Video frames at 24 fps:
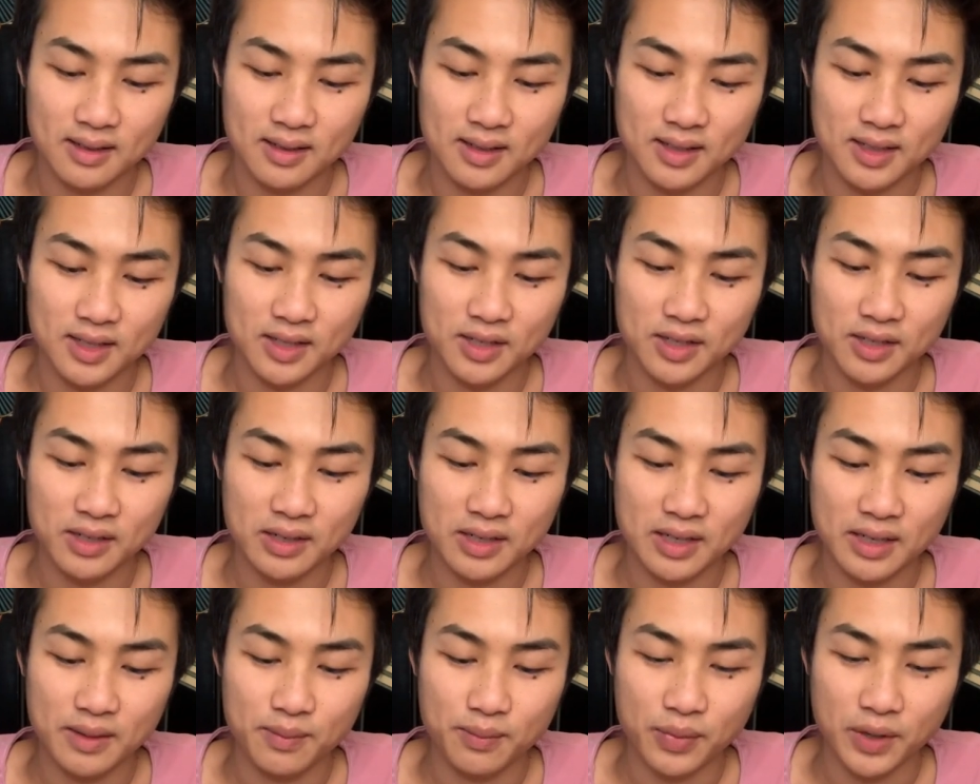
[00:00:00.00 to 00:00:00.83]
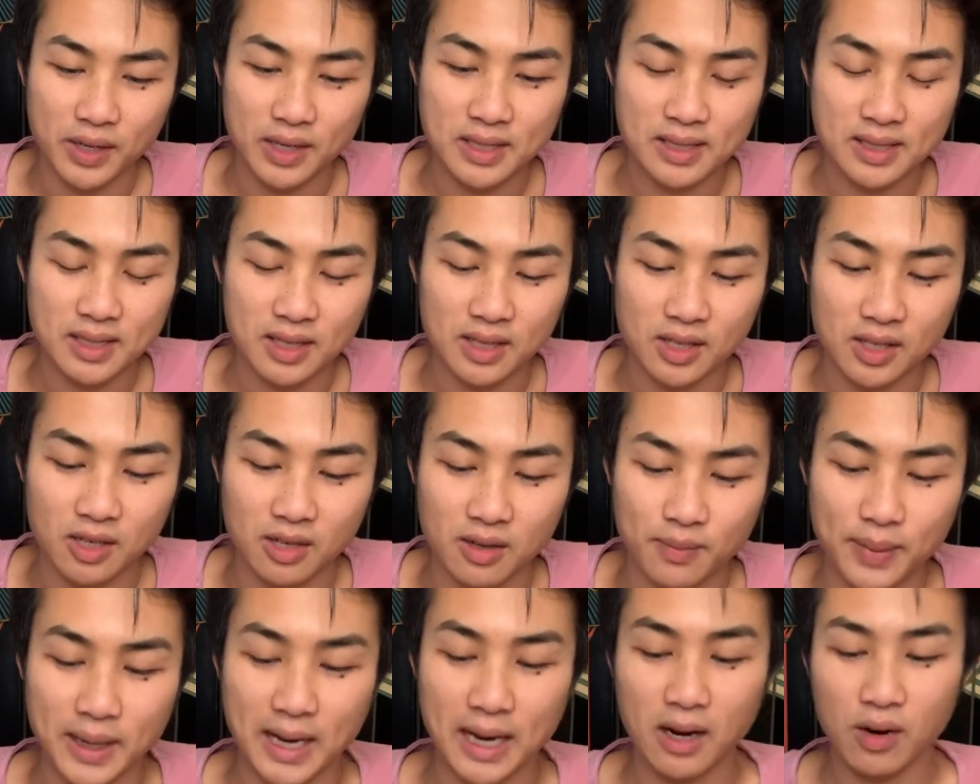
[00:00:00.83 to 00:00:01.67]
you're embracing your
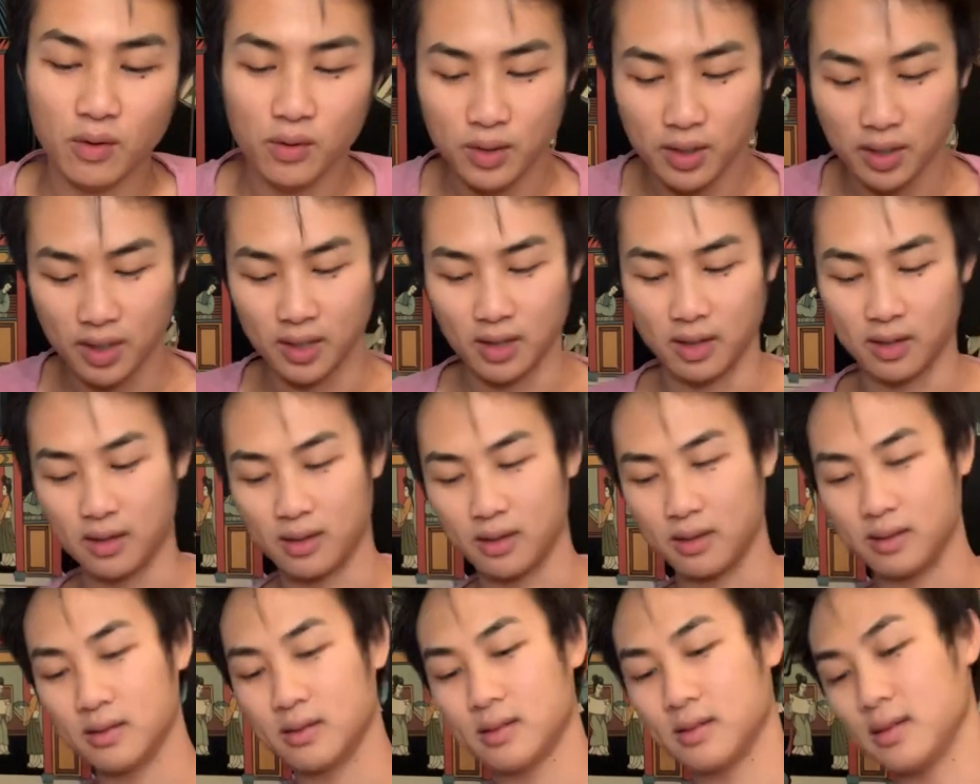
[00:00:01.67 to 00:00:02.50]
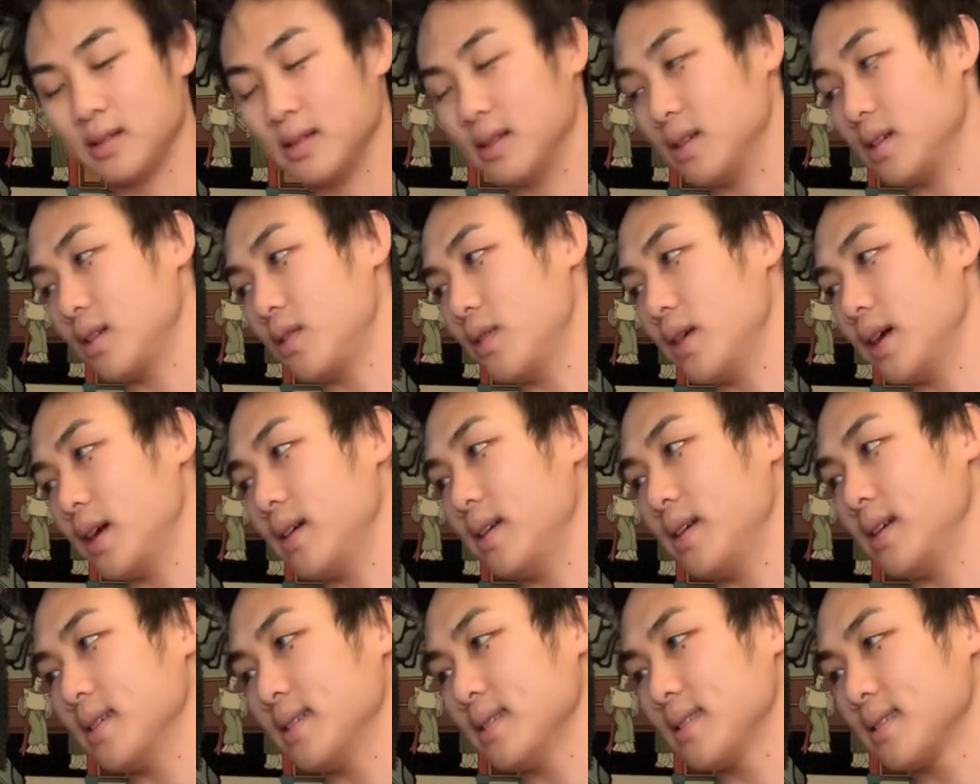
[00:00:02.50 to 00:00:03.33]
power here,
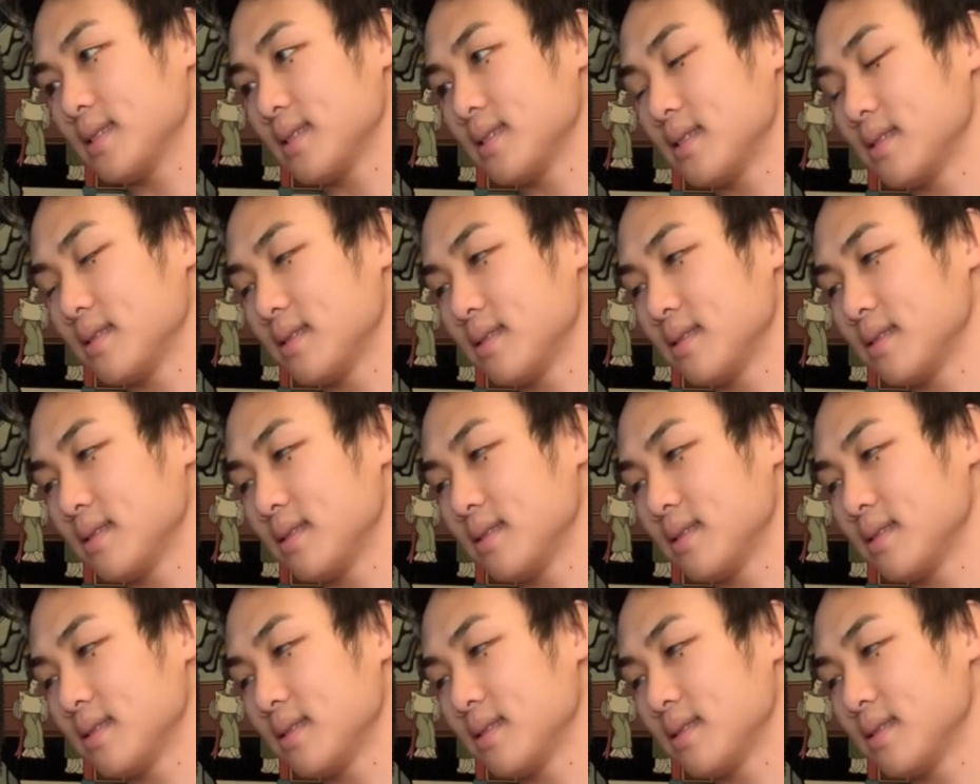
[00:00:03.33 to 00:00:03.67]
Aquarius.